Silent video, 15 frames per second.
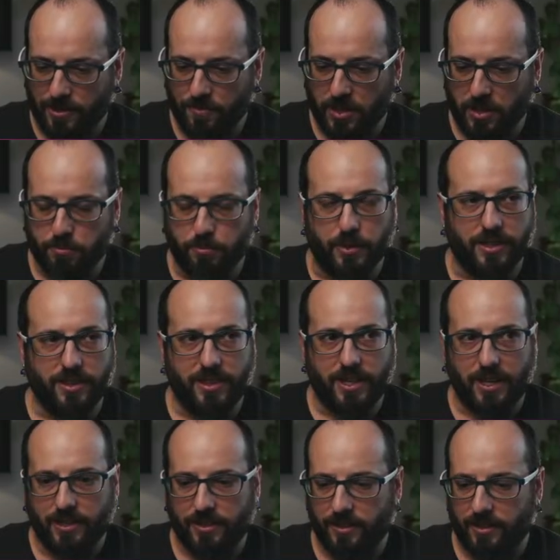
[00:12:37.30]
but
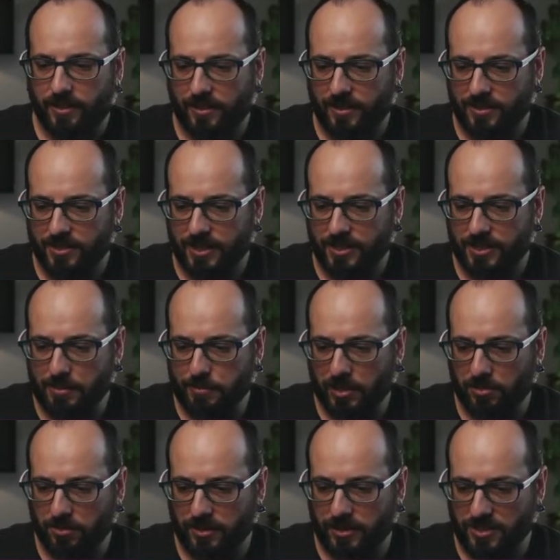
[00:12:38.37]
then T
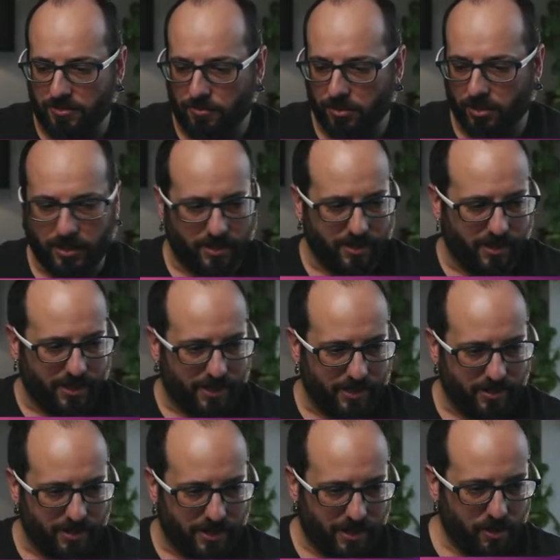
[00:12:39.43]
semicolon doesn't work again,
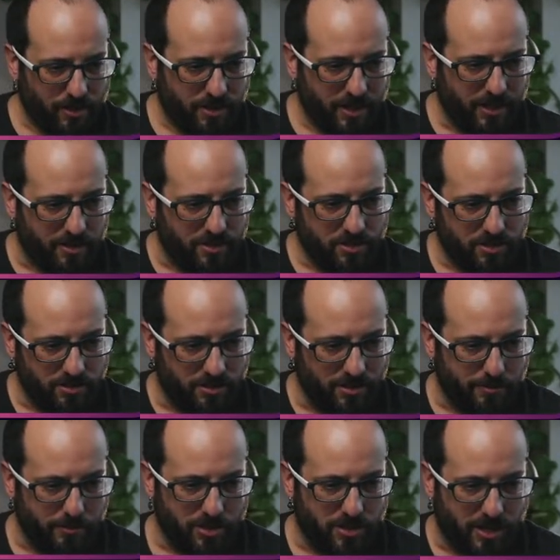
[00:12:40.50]
and I think it should. Let
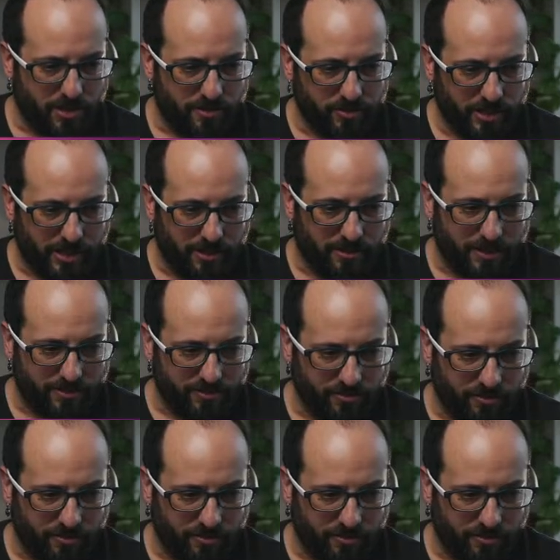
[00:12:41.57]
me try it over here in real